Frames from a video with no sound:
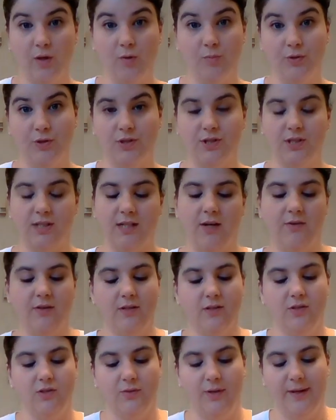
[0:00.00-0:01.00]
you push down
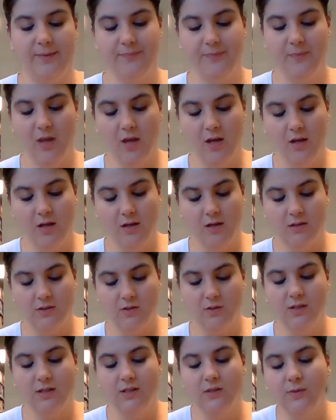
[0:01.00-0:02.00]
into it.
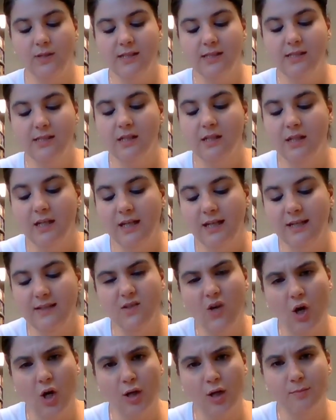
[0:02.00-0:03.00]
So this one's, his
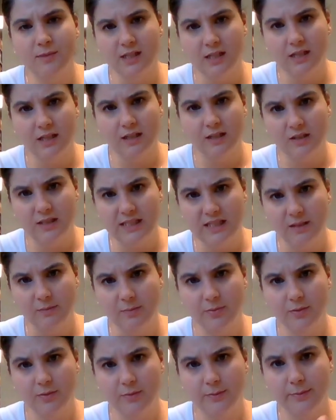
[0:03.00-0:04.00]
arm's a little deep,
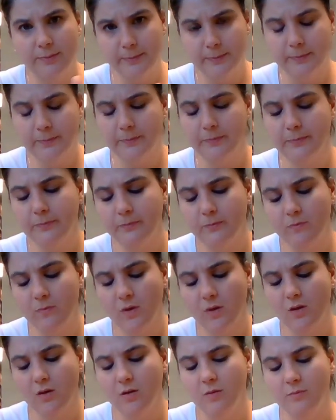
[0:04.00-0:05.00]

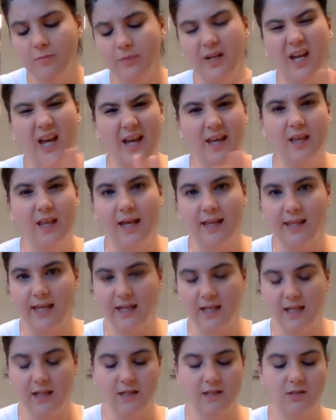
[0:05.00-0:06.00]
but I
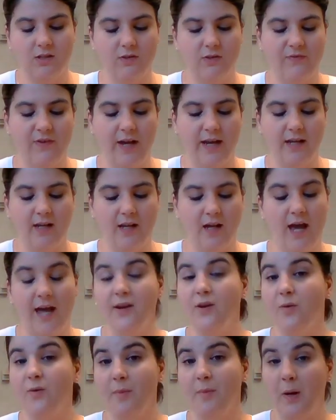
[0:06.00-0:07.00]
like it. It's fine.
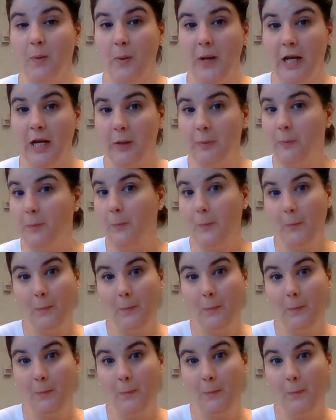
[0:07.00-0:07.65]
I don't mind waiting.